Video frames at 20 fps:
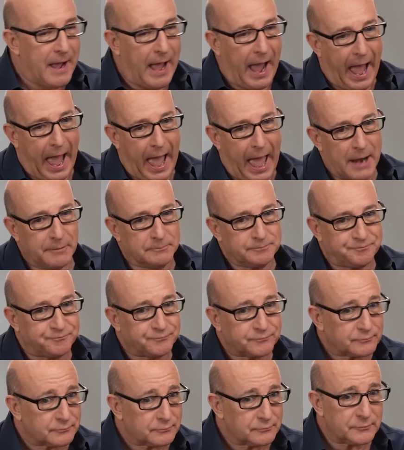And
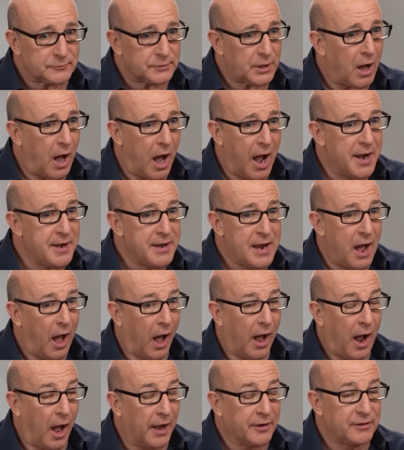I
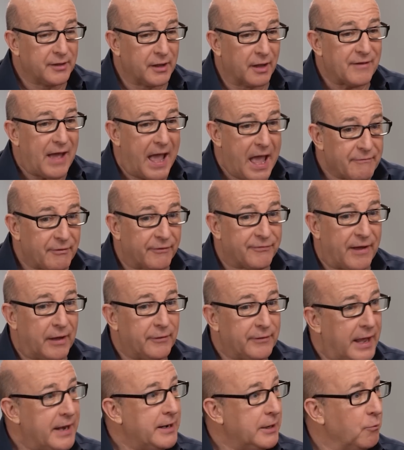don't think I've ever
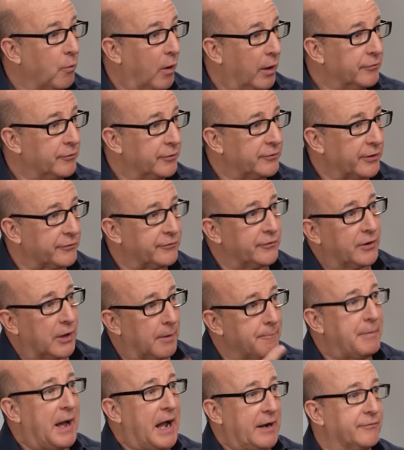found anyone that doesn't
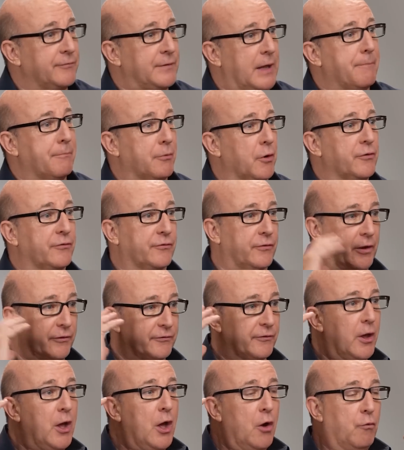come back from that process